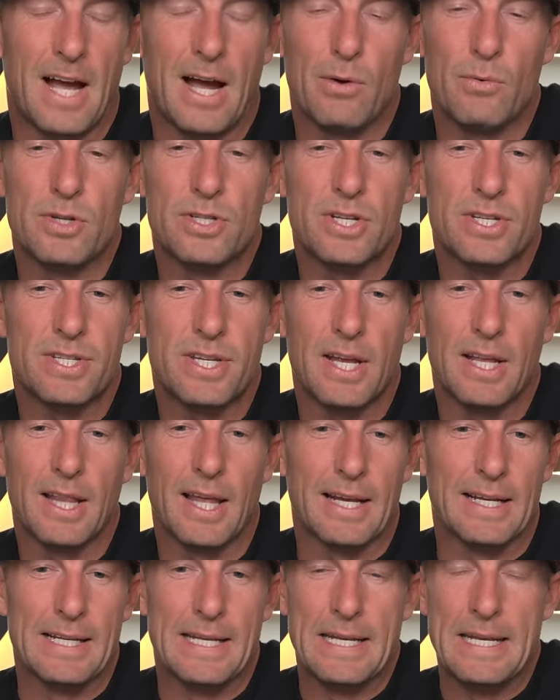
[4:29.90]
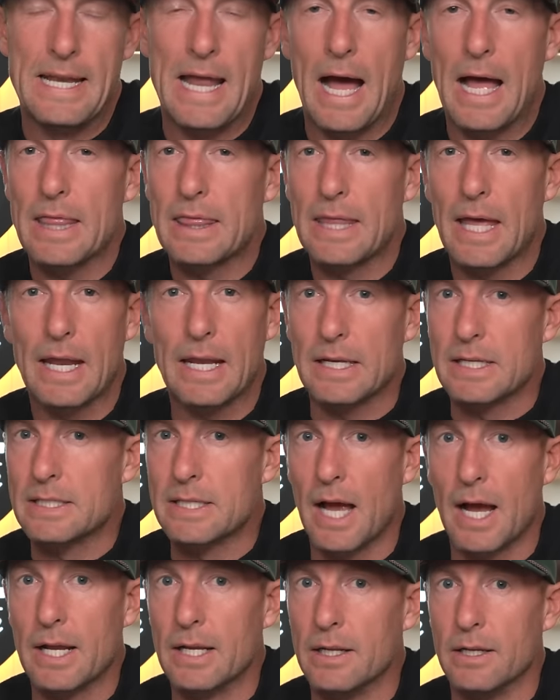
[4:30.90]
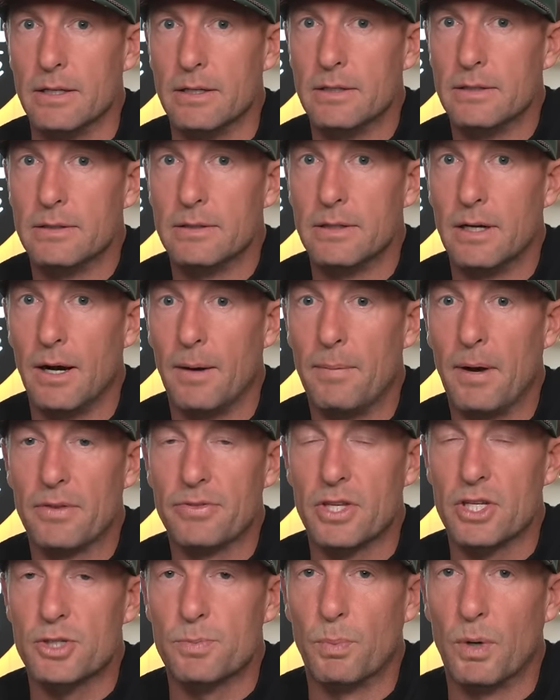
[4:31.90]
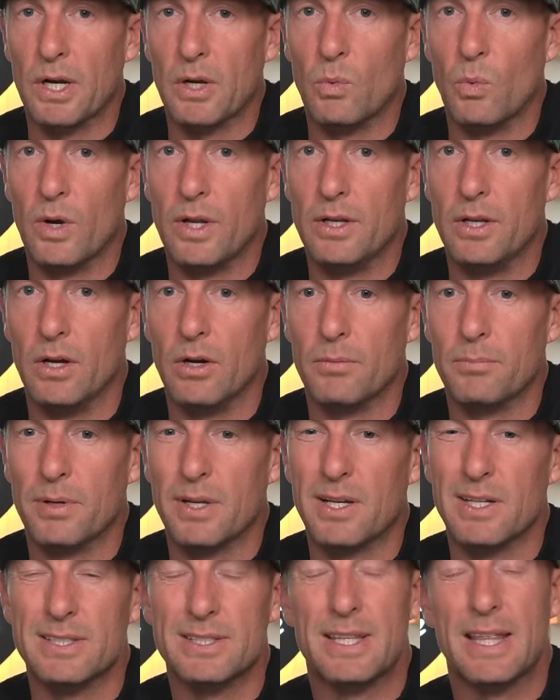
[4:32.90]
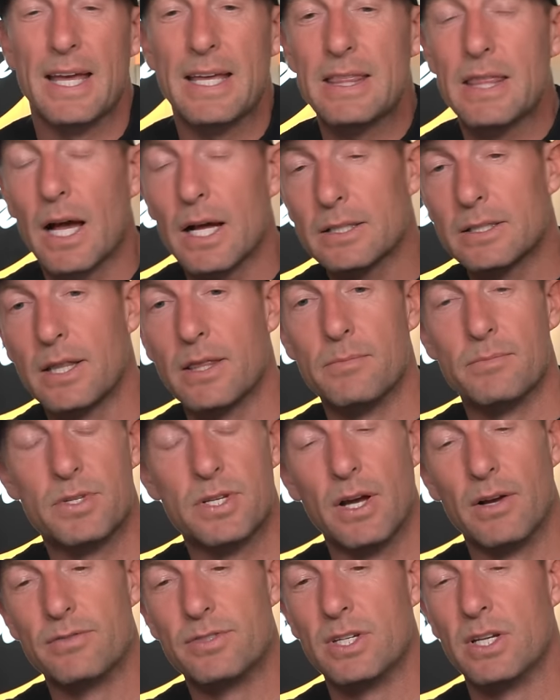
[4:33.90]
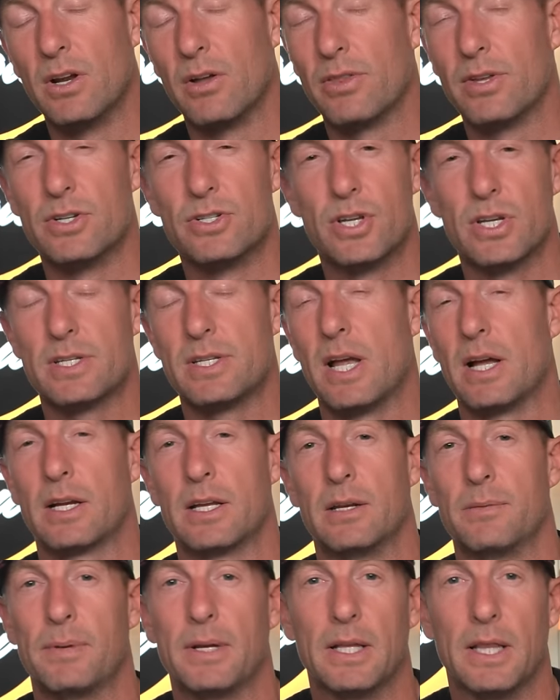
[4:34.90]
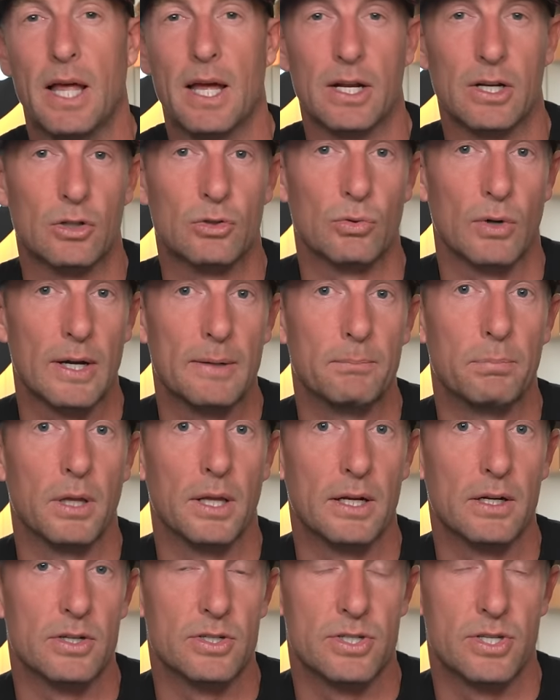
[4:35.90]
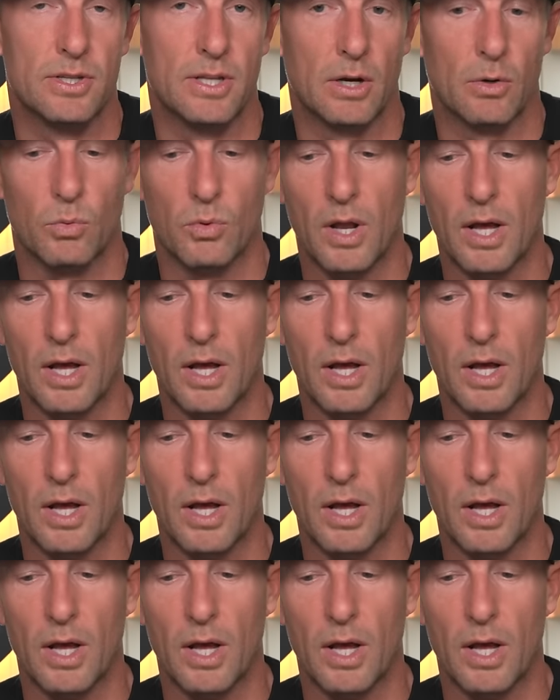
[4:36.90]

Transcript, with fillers: I would just say, like, not that excited about the spring window because they thought to themselves, you know, there's just not going to be a lot of great players in there.